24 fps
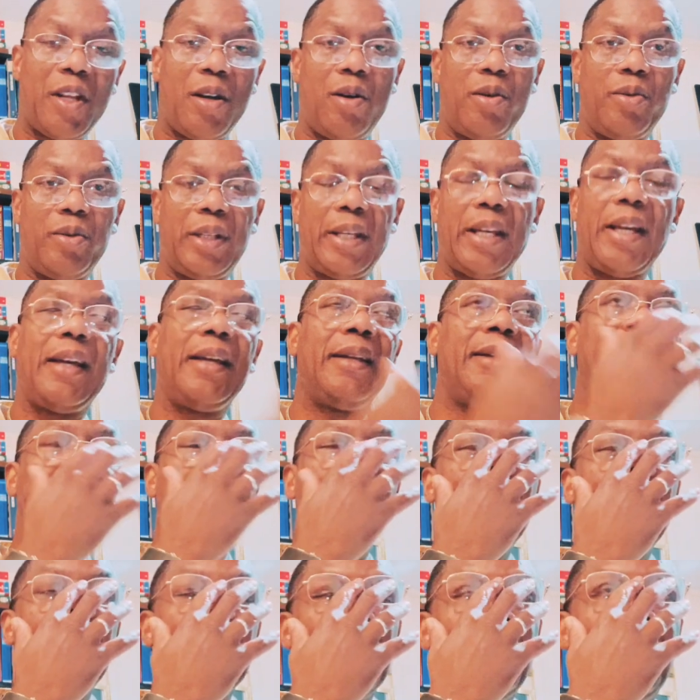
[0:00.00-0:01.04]
Okay,
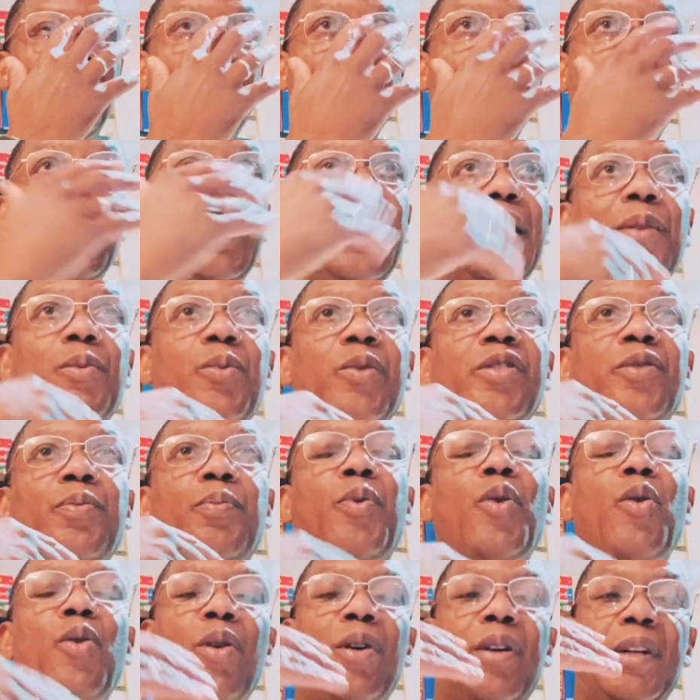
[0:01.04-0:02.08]
so he was
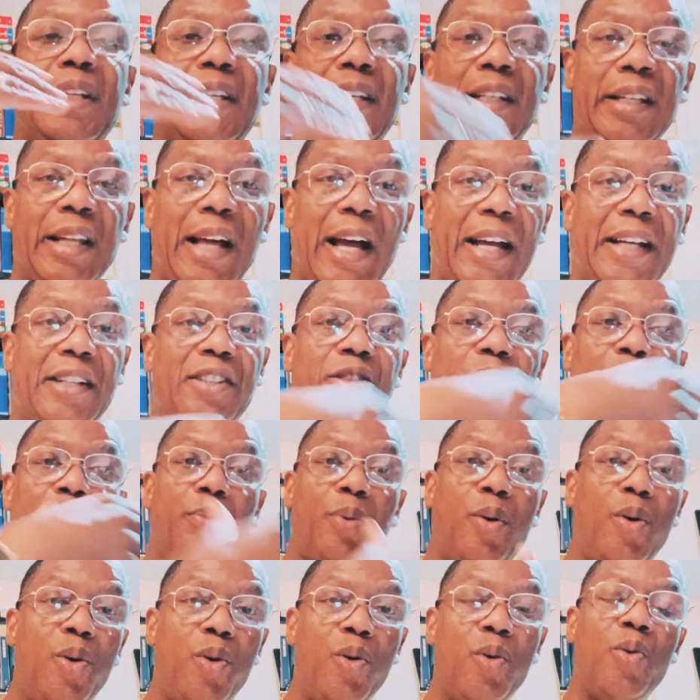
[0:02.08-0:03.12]
born Elijah
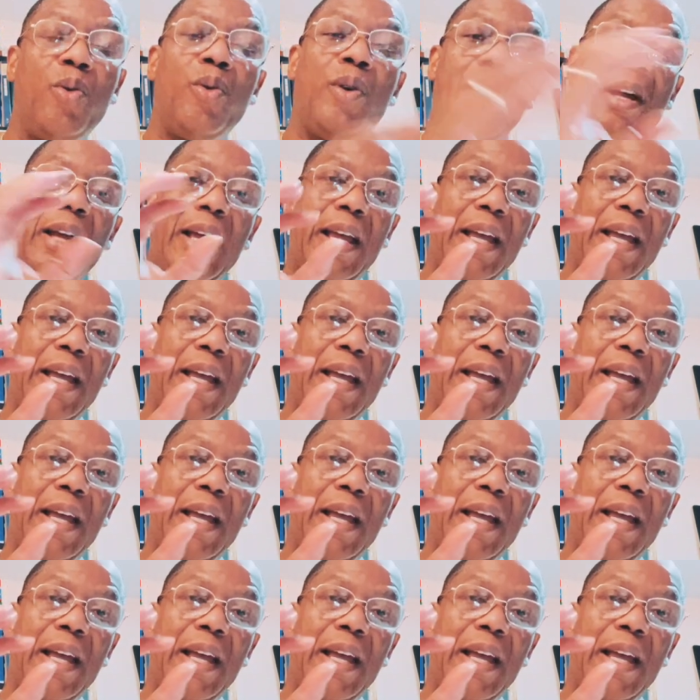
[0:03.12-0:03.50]
Poole,